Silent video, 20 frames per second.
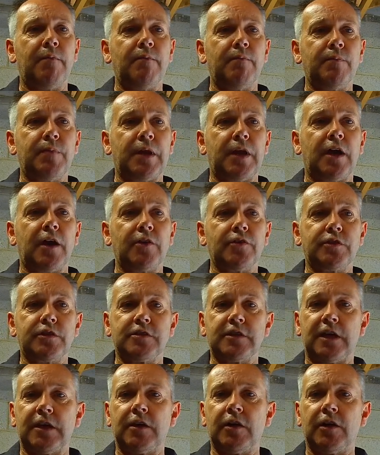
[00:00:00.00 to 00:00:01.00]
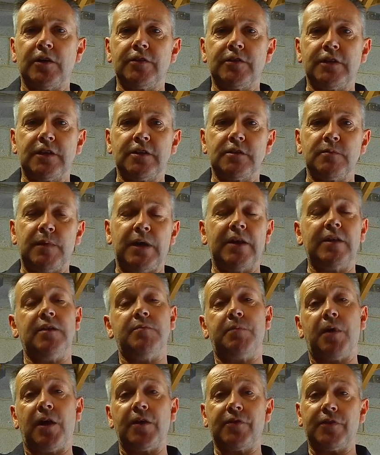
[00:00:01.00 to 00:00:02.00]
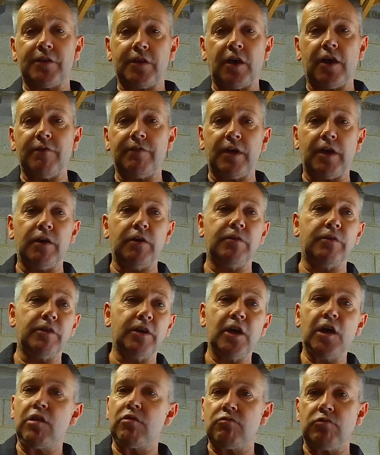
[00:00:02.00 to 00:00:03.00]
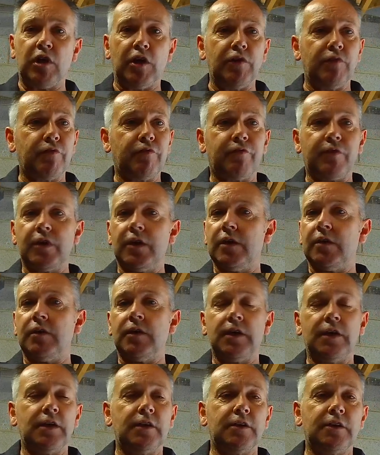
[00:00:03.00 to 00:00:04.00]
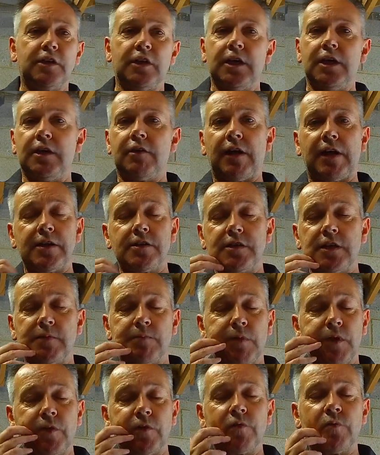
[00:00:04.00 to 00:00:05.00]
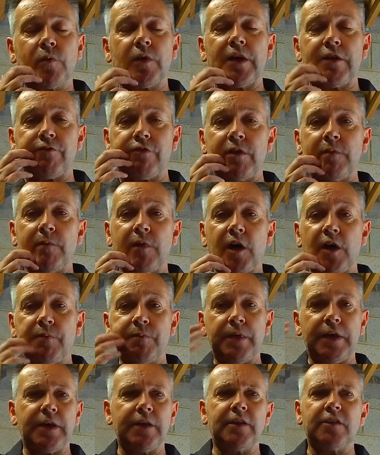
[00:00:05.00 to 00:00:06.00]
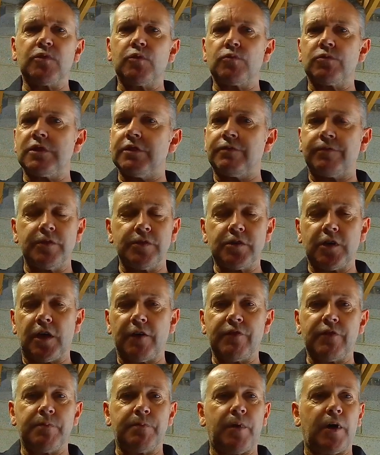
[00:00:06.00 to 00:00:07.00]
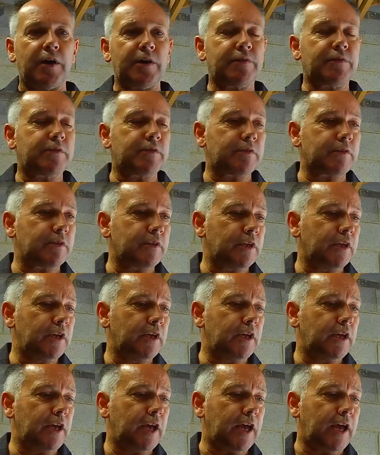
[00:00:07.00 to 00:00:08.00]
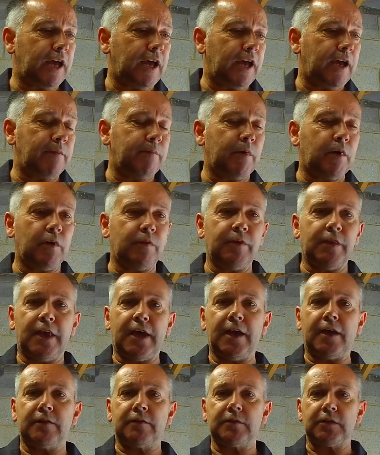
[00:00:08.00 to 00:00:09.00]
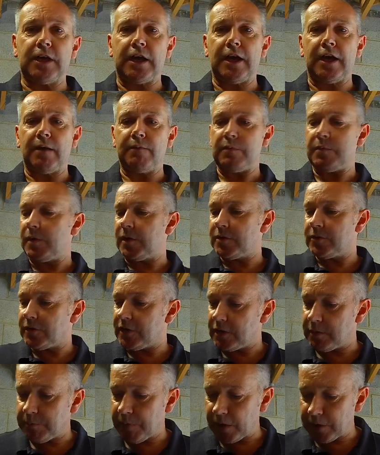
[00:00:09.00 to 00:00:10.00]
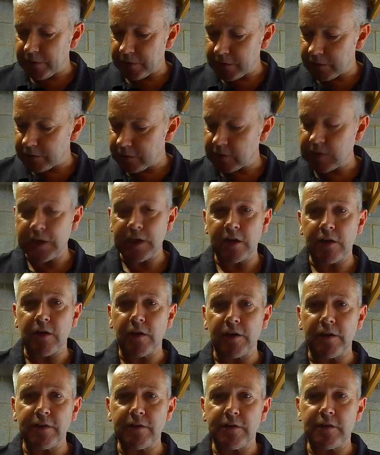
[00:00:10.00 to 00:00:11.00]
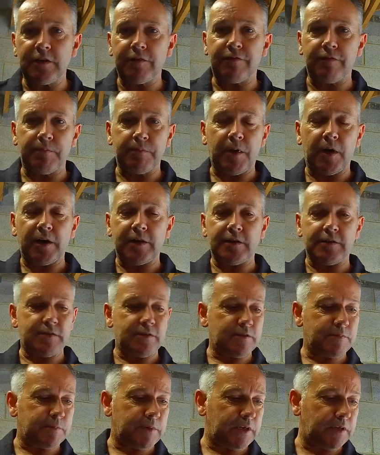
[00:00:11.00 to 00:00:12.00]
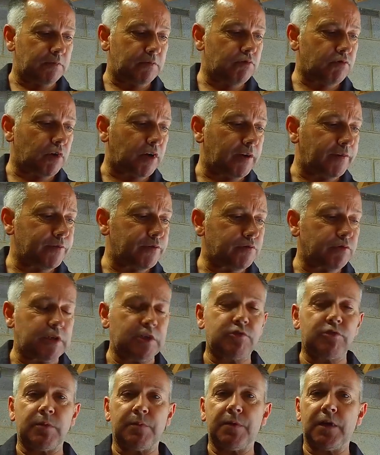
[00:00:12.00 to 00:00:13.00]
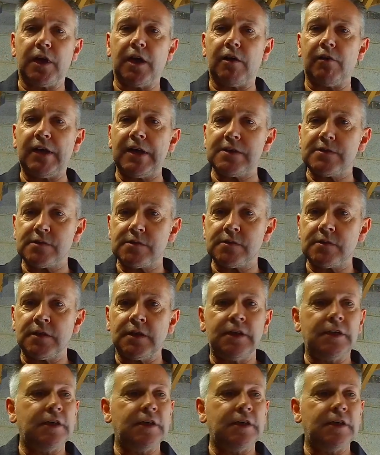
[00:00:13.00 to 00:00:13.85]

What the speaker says: been asked to say nice things about. The bikes that I've owned, run for a year, 18 months, whatever it might be, and there's all different types of bikes on there. You might see the bike that this is leaning on is a different bike. This is me Triumph Street Triple RS.